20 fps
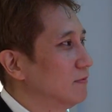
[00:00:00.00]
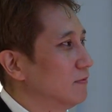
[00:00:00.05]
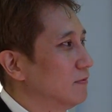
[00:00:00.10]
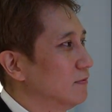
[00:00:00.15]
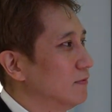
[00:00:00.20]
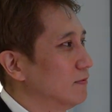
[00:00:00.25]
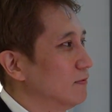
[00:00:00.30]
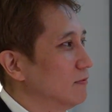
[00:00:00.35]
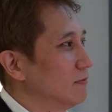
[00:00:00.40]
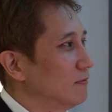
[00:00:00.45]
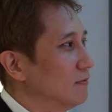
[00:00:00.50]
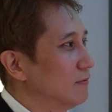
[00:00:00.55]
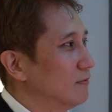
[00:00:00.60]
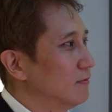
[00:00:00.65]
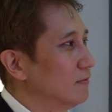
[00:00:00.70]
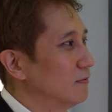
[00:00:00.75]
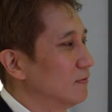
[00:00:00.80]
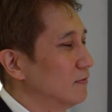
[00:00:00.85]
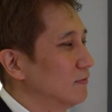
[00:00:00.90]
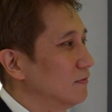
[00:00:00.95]

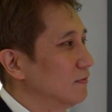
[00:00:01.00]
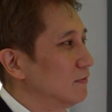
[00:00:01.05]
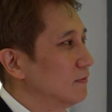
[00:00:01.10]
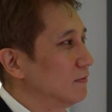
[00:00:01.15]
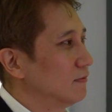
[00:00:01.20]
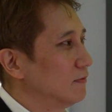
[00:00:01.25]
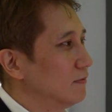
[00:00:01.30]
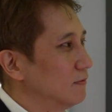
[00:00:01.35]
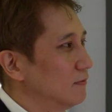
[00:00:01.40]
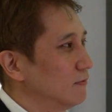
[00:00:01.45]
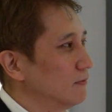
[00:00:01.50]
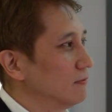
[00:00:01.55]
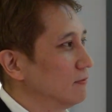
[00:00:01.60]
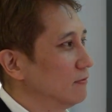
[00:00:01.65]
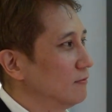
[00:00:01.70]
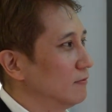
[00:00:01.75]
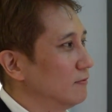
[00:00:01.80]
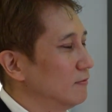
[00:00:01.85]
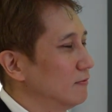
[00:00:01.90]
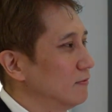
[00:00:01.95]

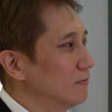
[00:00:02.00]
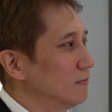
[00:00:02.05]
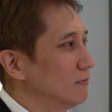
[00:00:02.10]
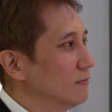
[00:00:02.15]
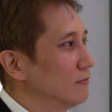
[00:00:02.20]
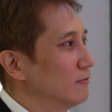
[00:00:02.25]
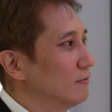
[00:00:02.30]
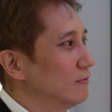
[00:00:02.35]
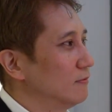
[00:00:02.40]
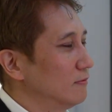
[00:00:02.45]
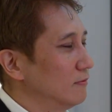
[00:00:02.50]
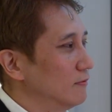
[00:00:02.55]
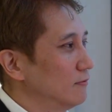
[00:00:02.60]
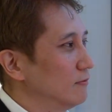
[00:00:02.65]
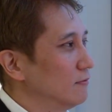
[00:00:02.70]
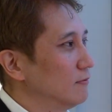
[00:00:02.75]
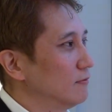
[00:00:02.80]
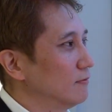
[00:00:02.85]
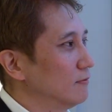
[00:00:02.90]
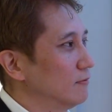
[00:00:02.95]

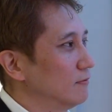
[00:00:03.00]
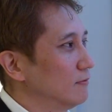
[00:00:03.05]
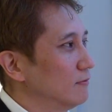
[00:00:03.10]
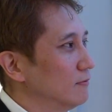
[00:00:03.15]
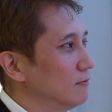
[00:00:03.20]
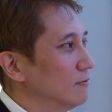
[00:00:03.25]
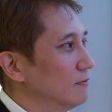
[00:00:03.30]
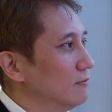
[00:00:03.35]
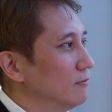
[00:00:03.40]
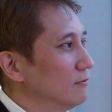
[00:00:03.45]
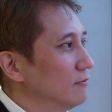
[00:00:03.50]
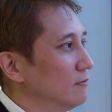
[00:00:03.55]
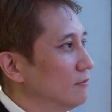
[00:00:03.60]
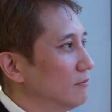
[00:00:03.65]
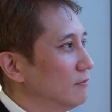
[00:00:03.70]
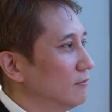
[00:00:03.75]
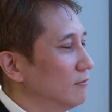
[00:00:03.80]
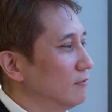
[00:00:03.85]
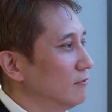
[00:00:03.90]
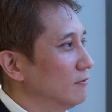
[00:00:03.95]

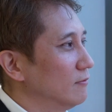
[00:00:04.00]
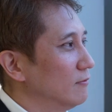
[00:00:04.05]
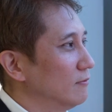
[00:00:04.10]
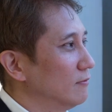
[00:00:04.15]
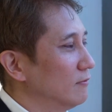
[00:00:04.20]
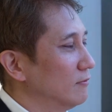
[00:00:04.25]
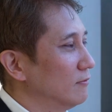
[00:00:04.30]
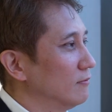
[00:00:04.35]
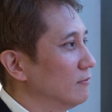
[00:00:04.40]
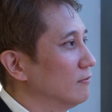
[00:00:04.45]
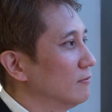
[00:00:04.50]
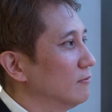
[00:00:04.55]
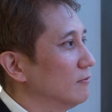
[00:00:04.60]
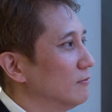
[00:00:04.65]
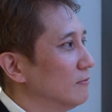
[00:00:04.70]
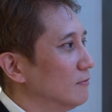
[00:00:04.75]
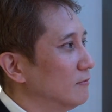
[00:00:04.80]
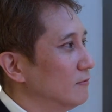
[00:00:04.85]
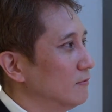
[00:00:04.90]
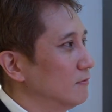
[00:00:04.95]

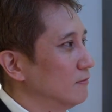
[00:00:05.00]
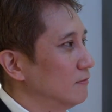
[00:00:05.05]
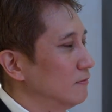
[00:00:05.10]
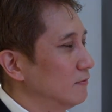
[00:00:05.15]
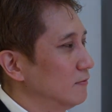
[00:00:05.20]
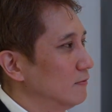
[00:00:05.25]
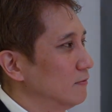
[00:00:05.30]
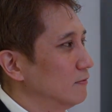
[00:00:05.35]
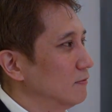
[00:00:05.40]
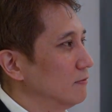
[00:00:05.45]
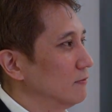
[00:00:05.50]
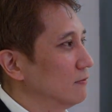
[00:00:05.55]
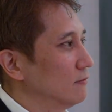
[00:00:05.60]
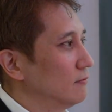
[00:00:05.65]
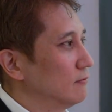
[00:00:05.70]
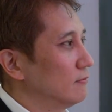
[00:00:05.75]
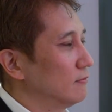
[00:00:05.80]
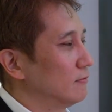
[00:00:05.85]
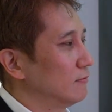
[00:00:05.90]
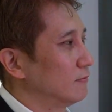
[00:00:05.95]

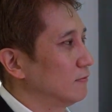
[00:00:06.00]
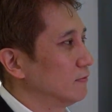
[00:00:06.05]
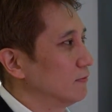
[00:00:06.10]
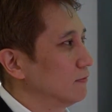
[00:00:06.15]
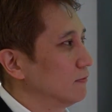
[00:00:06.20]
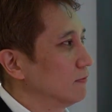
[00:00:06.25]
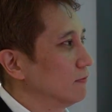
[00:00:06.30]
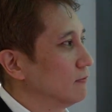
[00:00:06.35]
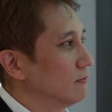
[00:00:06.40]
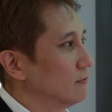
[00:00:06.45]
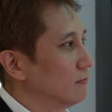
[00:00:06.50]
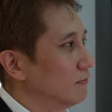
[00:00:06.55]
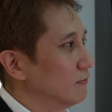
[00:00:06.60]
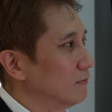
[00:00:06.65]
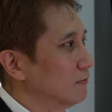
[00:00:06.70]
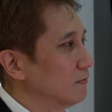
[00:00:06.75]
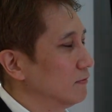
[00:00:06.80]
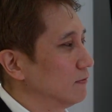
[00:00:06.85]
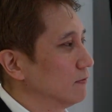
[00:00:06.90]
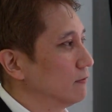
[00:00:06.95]

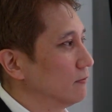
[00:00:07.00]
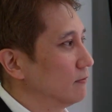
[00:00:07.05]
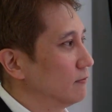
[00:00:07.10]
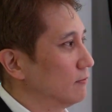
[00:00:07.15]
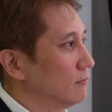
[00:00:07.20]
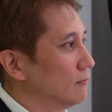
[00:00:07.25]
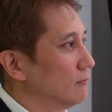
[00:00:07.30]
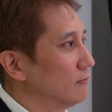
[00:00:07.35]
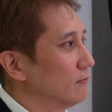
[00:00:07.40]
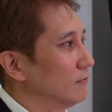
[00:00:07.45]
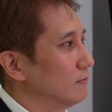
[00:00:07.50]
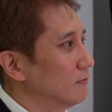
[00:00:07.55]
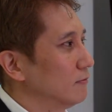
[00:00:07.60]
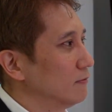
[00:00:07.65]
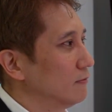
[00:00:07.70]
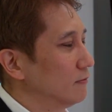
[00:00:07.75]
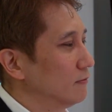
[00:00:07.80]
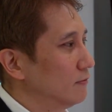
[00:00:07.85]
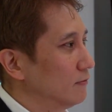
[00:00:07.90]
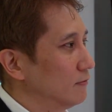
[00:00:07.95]
[no speech]